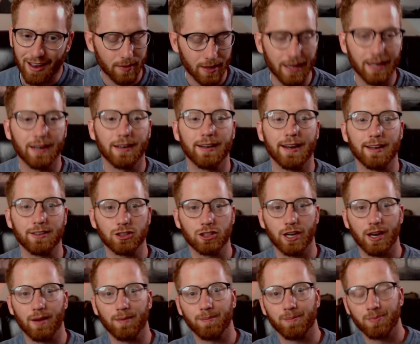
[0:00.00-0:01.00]
In a
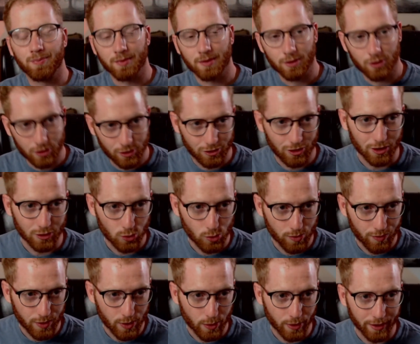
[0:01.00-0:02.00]
nutshell, just
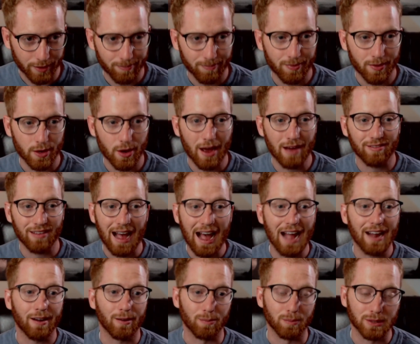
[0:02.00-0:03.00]
reviewing, you have
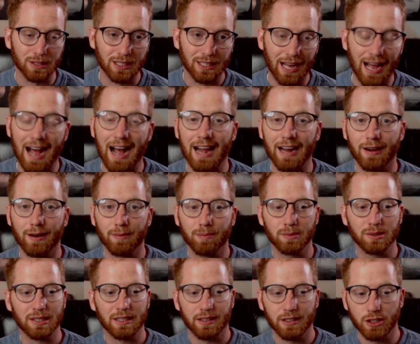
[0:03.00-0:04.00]
items.
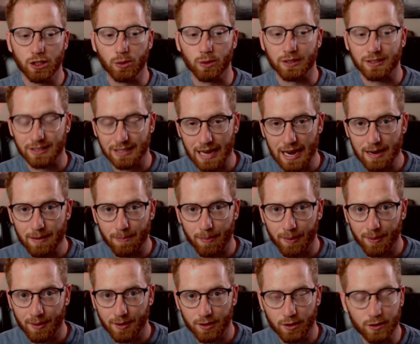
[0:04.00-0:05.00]
Items, you escape,
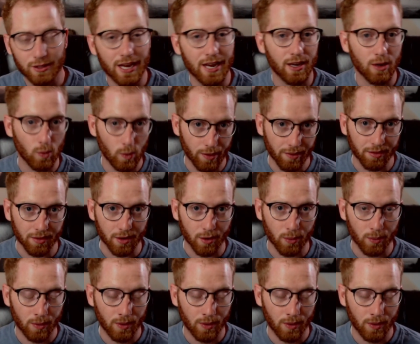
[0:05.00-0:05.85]
you take it with you.